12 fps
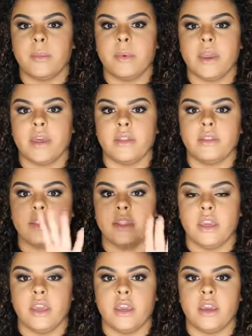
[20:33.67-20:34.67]

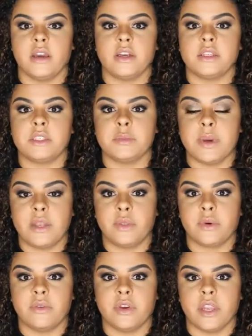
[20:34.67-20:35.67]
in the
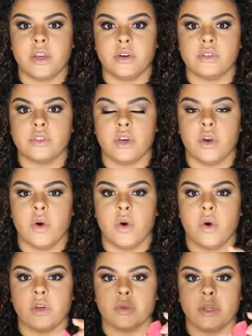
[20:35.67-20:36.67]
sped through video,
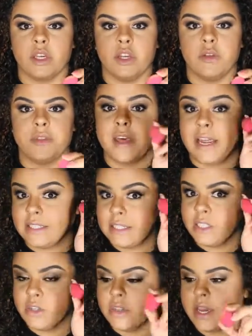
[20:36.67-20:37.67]
so I just want to let you know
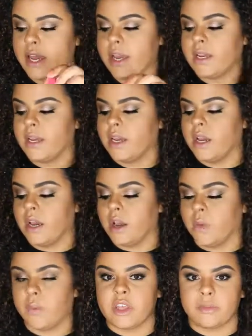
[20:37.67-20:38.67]
that I did do
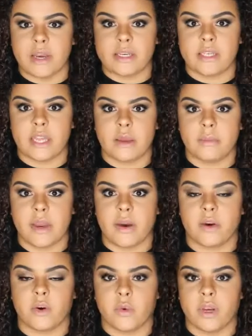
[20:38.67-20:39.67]
that with my
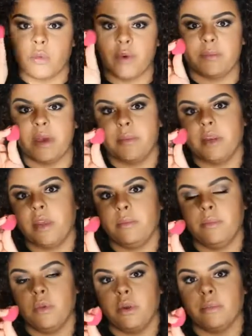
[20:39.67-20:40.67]
setting powder, went in with my
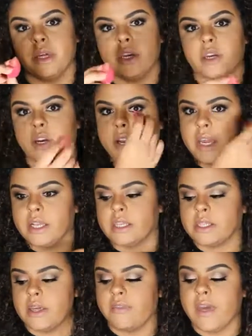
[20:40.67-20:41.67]
mini beauty
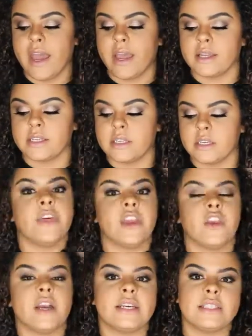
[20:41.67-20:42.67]
blender and set that.
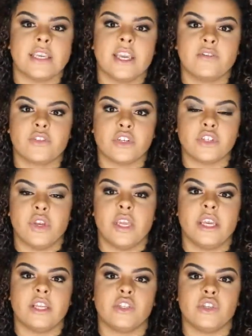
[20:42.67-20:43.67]
Thank you guys again
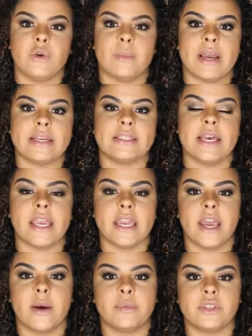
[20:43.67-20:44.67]
for tuning in to my
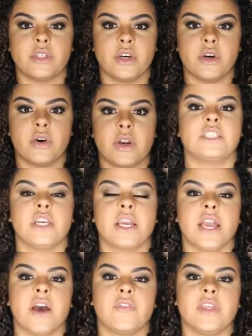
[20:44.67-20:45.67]
second
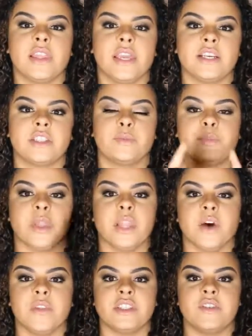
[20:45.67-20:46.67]
episode. Check out the
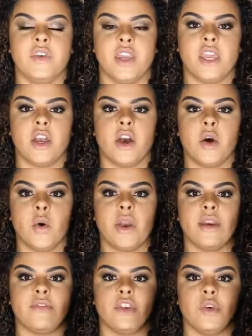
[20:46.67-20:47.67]
links below this
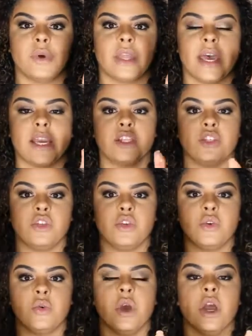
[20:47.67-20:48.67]
video if you would
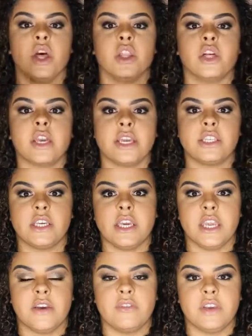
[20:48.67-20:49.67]
like to
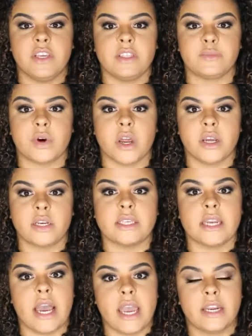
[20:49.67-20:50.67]
look into any of these
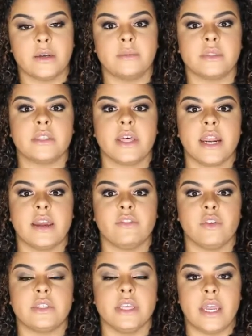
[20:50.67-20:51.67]
products and items
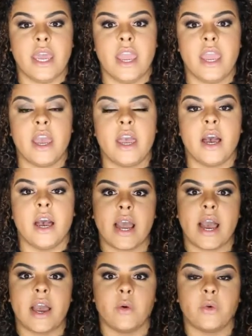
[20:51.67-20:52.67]
that I've used today.
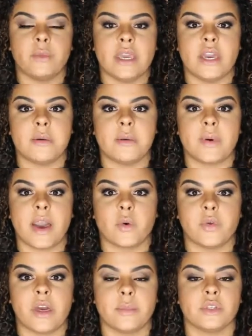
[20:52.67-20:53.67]
I will be
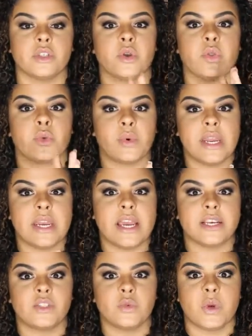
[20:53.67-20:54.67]
coming back with episode
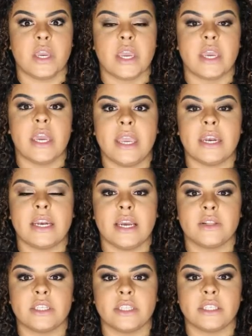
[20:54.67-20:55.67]
3 next week
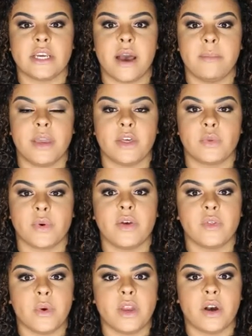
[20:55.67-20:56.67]
and announcing the
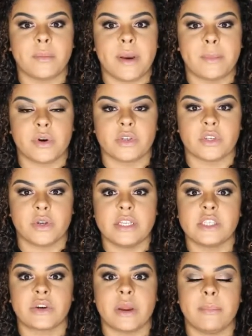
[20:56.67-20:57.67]
topic throughout the week on my
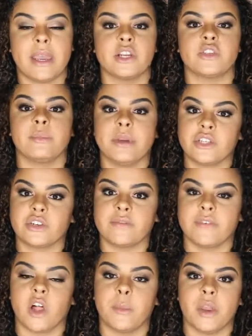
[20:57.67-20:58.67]
personal Instagram page. So
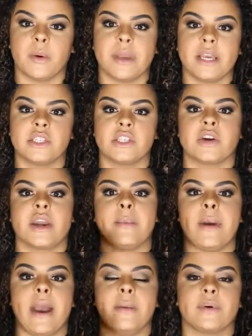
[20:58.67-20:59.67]
be sure to follow me on my
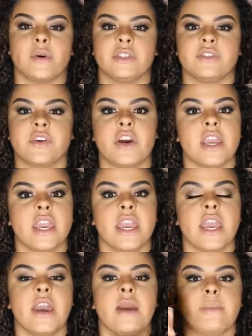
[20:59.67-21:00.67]
Instagram
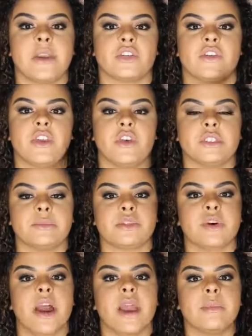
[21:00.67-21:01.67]
@BroIt'sFergie. Make sure that
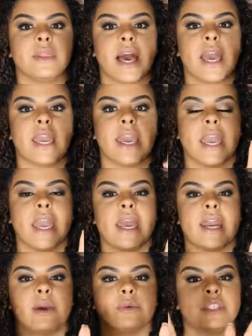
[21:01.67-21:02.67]
you subscribe, like,
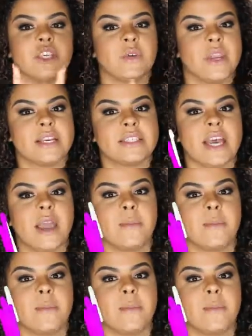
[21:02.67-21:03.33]
and I will see you